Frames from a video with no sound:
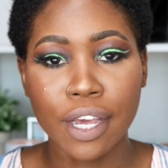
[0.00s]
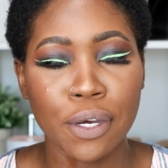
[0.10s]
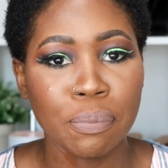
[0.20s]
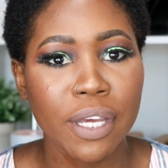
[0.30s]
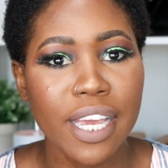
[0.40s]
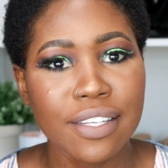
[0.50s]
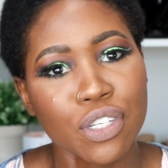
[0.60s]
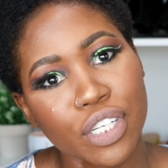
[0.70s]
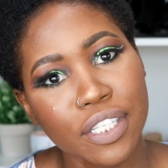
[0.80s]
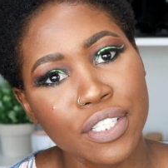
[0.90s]
I hope you guys
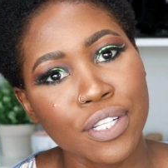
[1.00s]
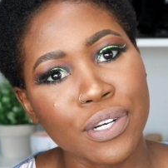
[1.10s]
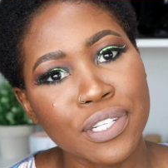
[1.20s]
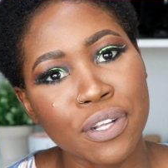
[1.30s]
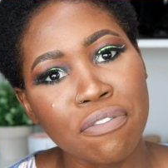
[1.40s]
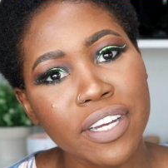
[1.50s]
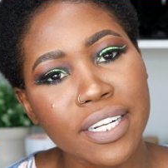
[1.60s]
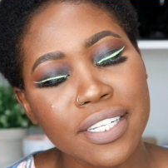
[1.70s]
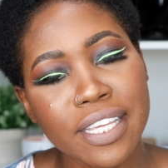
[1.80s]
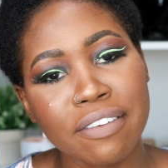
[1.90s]
enjoyed this look. Don't
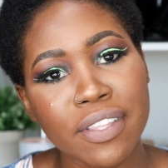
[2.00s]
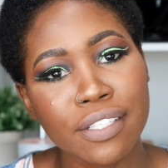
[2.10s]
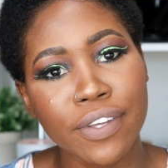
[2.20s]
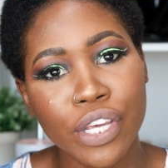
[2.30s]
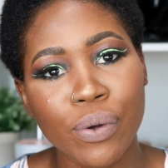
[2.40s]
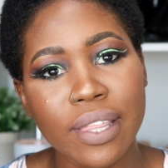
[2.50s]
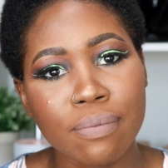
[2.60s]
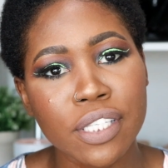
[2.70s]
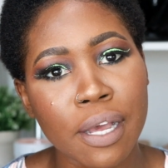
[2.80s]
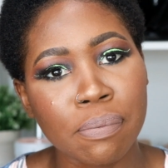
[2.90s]
forget to give this video a
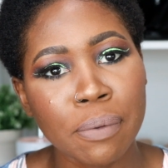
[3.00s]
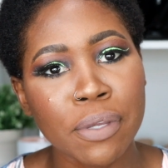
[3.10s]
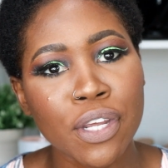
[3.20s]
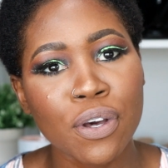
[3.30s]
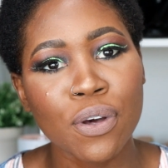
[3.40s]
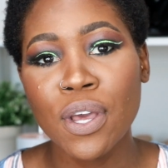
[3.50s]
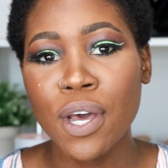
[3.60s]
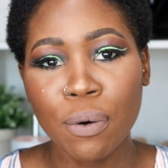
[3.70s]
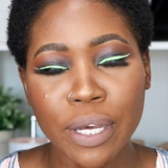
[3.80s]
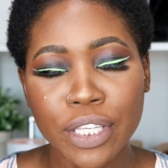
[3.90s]
thumbs up. Let me know
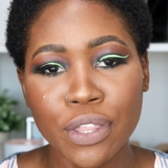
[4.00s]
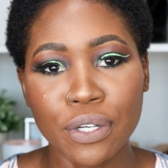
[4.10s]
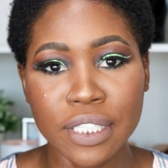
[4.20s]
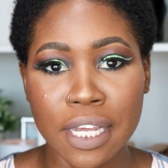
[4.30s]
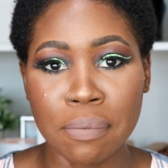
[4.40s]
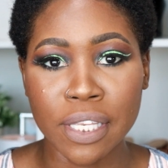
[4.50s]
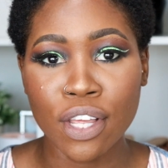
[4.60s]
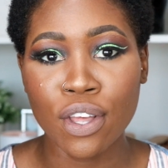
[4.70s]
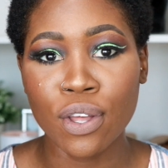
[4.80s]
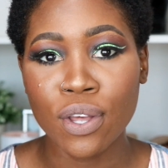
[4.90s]
what you thought down
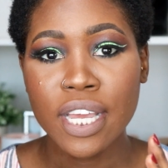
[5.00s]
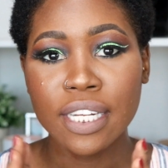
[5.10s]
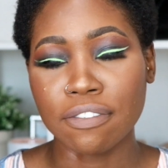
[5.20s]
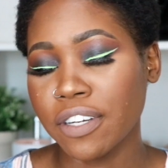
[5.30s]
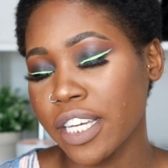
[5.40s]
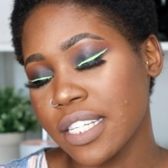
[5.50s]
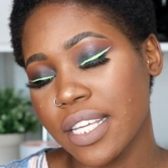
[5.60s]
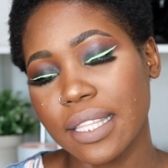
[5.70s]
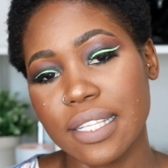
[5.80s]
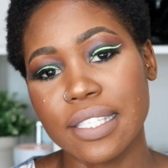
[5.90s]
below. Don't forget to
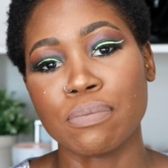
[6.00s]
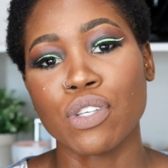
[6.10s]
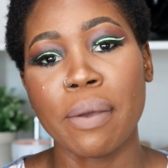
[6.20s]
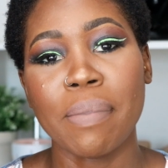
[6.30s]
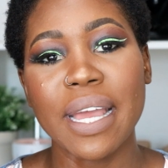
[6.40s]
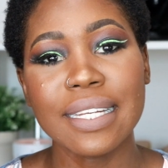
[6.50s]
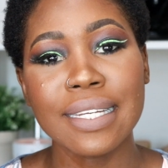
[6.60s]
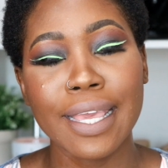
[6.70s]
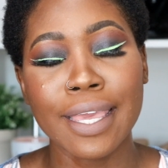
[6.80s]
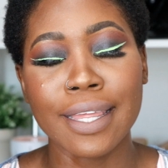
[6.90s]
hit the subscribe
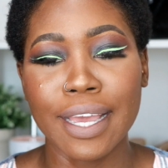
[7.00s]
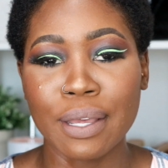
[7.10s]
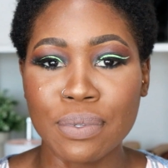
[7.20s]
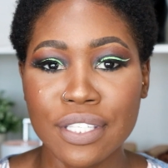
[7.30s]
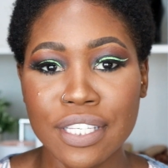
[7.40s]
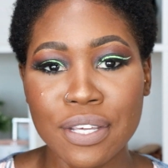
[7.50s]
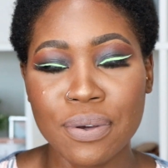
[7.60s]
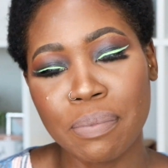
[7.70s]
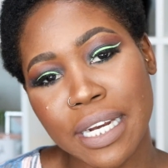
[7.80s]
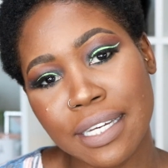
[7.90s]
button, and I will see you
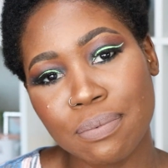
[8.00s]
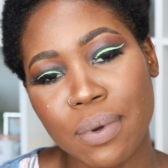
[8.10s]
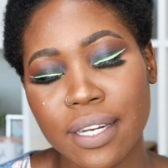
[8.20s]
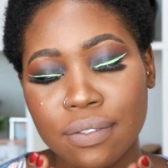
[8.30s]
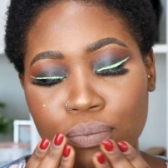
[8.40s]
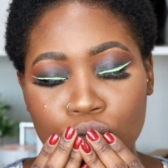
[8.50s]
in my next one.